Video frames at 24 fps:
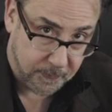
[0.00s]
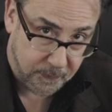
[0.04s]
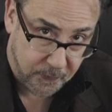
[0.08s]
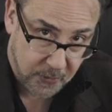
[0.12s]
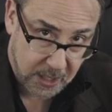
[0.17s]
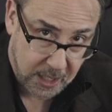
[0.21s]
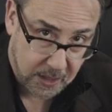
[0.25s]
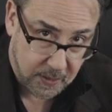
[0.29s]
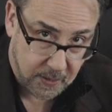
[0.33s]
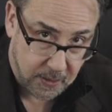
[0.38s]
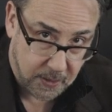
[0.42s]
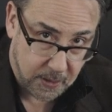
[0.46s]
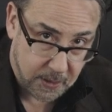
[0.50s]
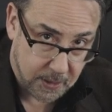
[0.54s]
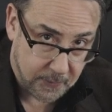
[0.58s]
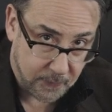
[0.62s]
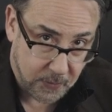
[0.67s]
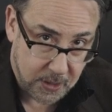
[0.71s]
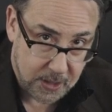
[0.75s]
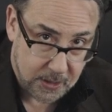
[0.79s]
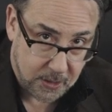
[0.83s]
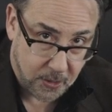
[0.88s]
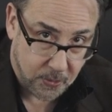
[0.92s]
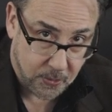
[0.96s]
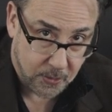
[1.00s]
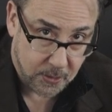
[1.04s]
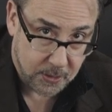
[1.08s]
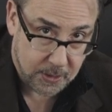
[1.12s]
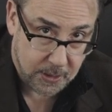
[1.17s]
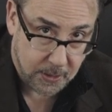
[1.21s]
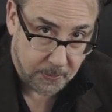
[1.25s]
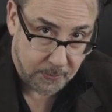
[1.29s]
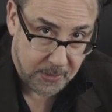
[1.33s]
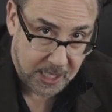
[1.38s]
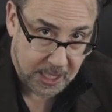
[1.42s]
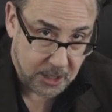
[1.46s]
5th of these
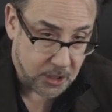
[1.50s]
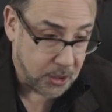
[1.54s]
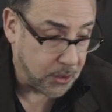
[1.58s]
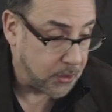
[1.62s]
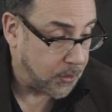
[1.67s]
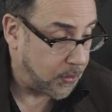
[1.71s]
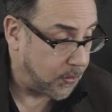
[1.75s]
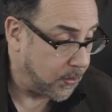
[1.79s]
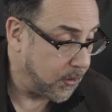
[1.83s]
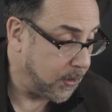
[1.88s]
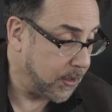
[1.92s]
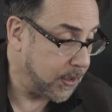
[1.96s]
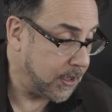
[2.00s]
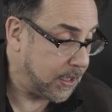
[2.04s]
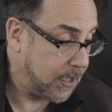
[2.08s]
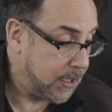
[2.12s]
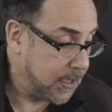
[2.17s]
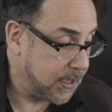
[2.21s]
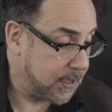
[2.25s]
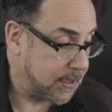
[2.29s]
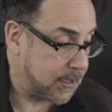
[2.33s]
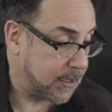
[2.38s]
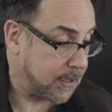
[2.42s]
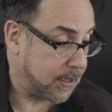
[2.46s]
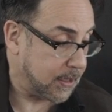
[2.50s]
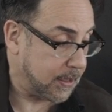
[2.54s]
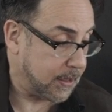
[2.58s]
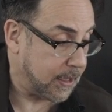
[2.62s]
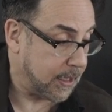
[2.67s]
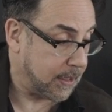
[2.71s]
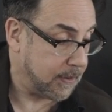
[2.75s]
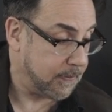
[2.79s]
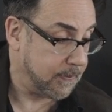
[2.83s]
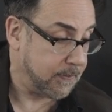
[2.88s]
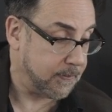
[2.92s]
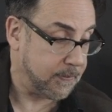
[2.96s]
chords. A major chord is
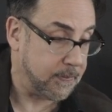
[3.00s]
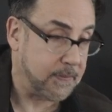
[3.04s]
the